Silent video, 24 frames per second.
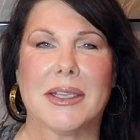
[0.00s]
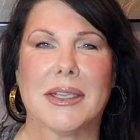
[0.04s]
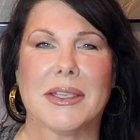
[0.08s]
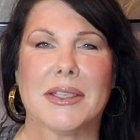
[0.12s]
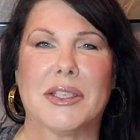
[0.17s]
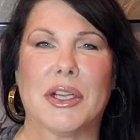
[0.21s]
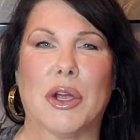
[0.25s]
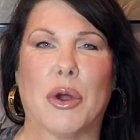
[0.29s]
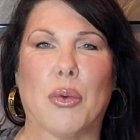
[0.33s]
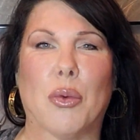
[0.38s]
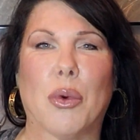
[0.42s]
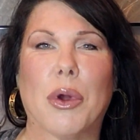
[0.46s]

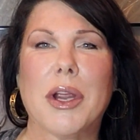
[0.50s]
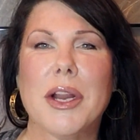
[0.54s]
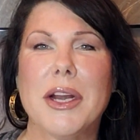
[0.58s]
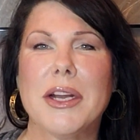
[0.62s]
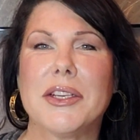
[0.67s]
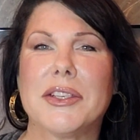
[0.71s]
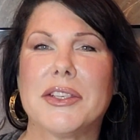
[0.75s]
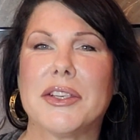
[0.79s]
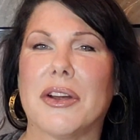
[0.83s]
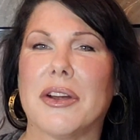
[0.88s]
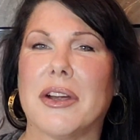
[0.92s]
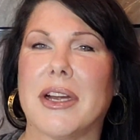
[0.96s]
So we're going
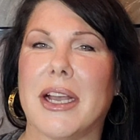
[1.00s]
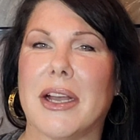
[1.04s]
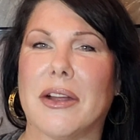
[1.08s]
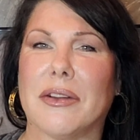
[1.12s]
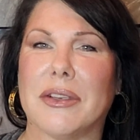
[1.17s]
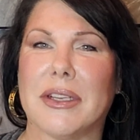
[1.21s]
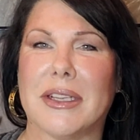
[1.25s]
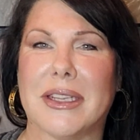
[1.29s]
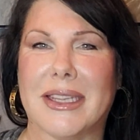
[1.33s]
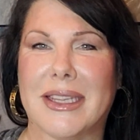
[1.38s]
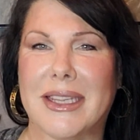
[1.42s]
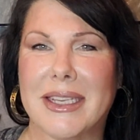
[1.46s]
to start
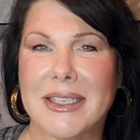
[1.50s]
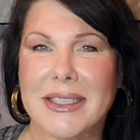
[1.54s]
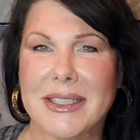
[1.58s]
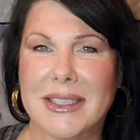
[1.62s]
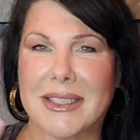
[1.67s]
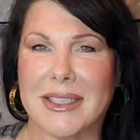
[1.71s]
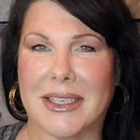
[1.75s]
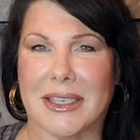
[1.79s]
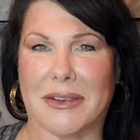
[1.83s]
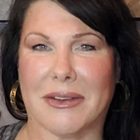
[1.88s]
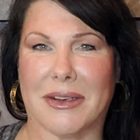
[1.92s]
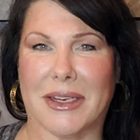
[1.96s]
out this
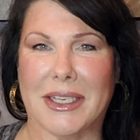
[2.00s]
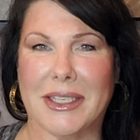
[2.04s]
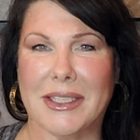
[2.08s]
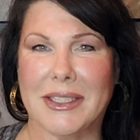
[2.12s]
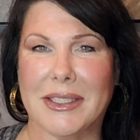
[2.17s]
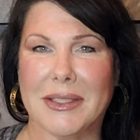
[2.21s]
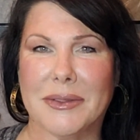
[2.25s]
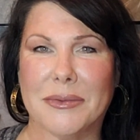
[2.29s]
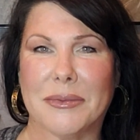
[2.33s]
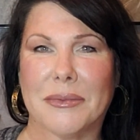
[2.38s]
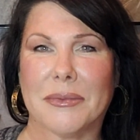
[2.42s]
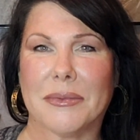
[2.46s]

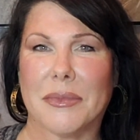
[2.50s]
series